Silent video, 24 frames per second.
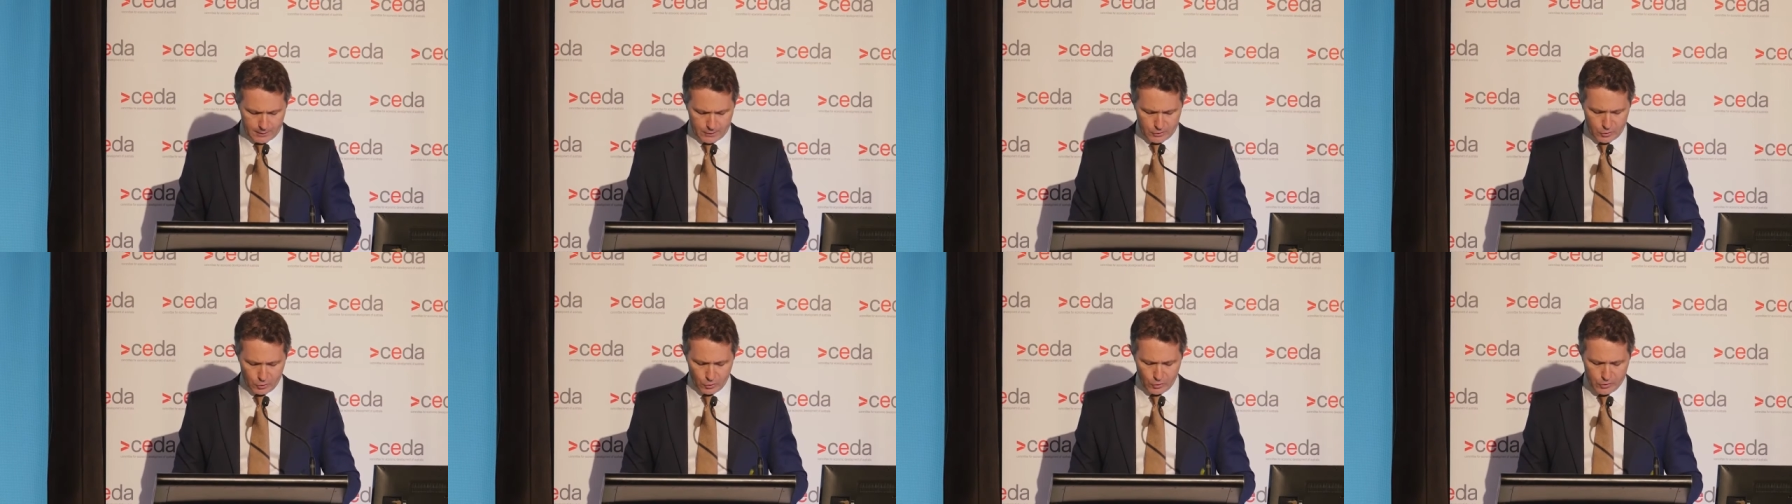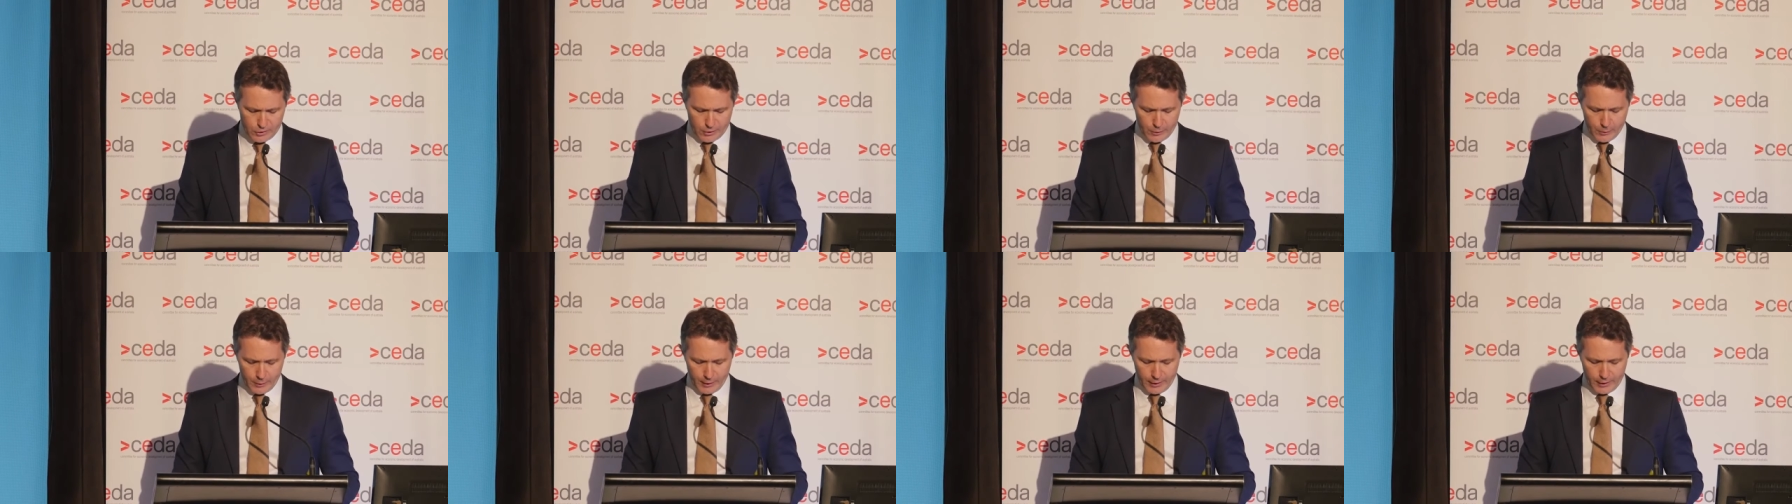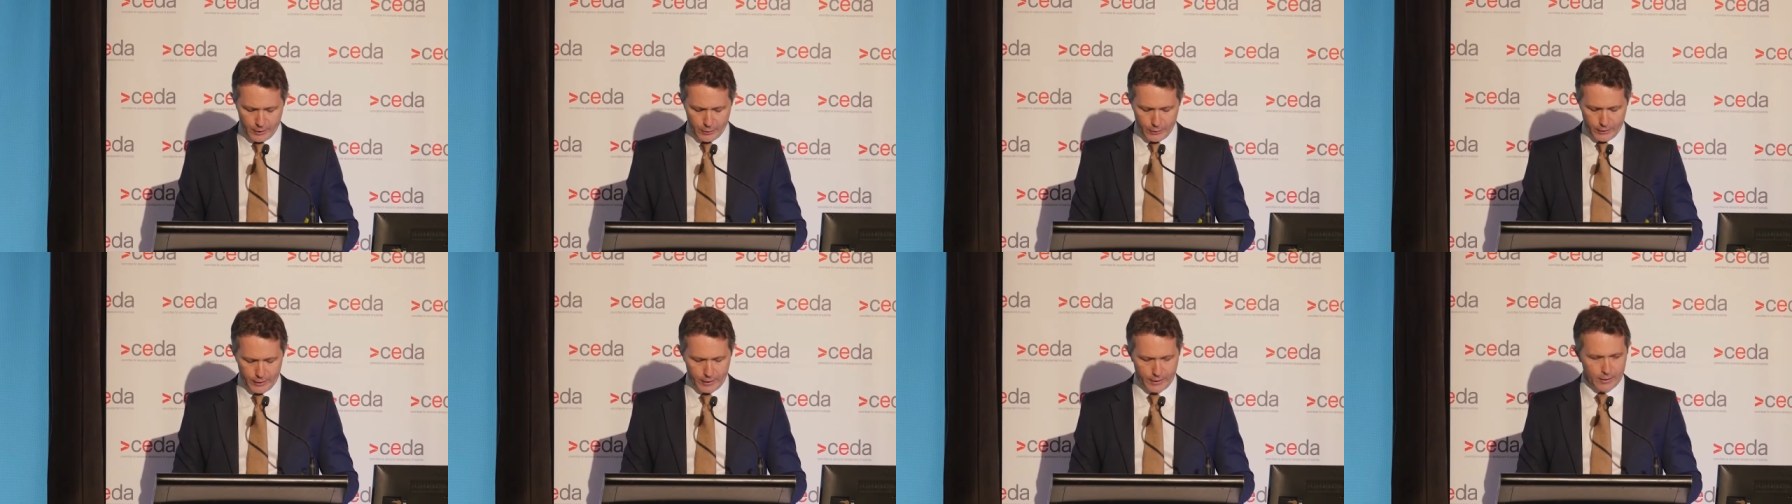It's also an
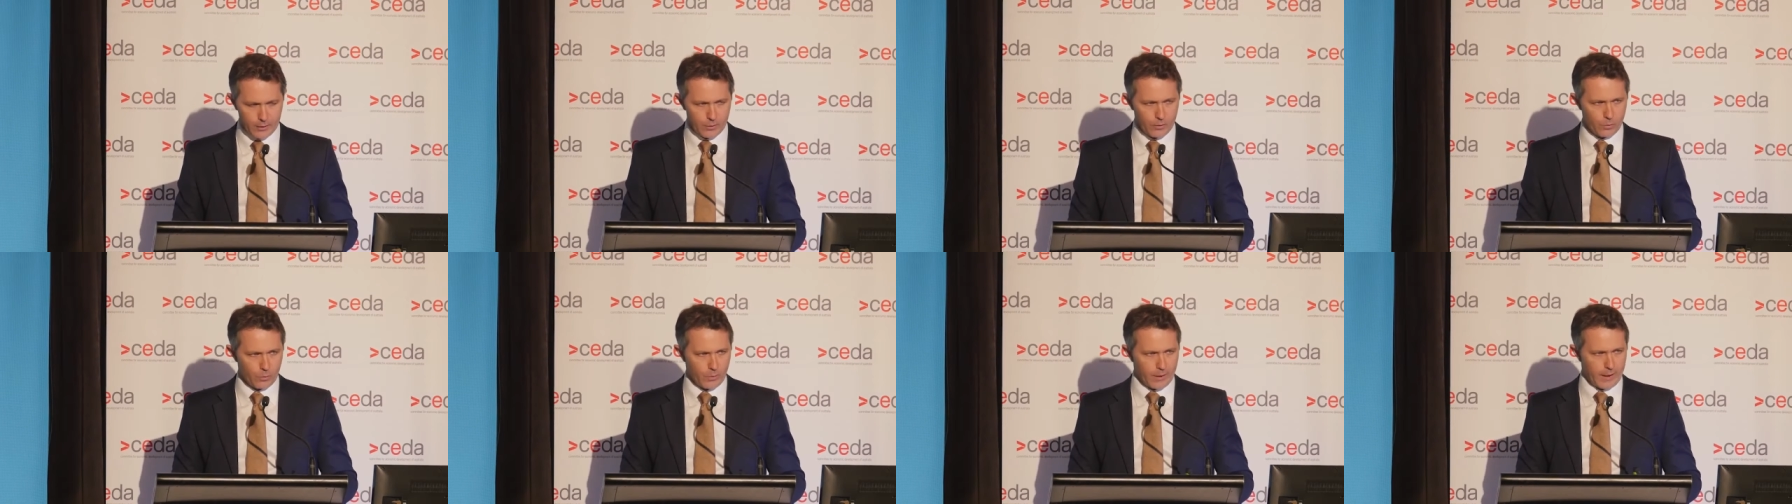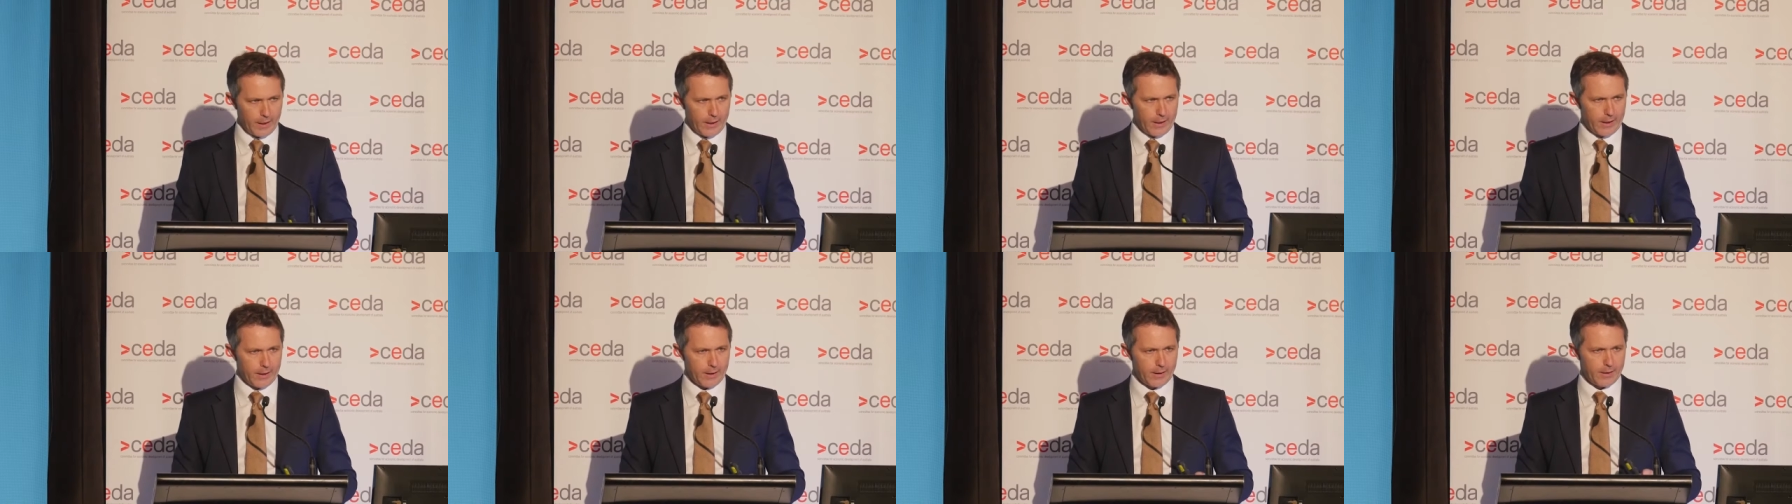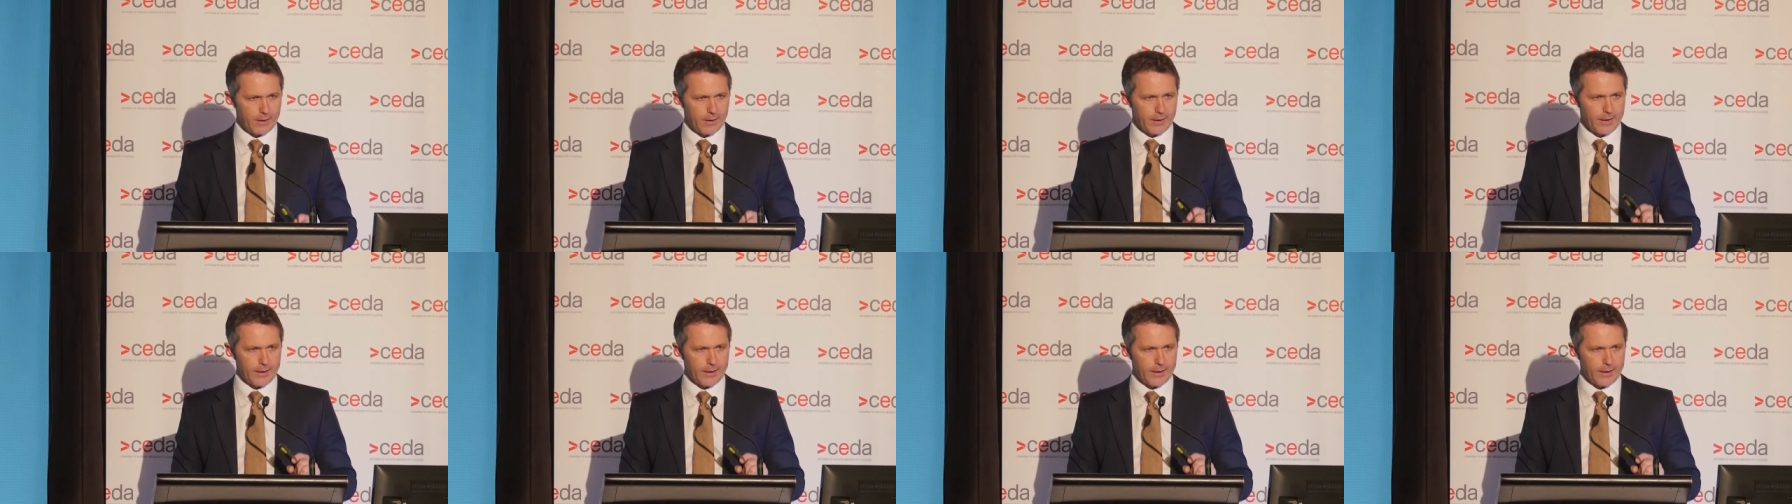area where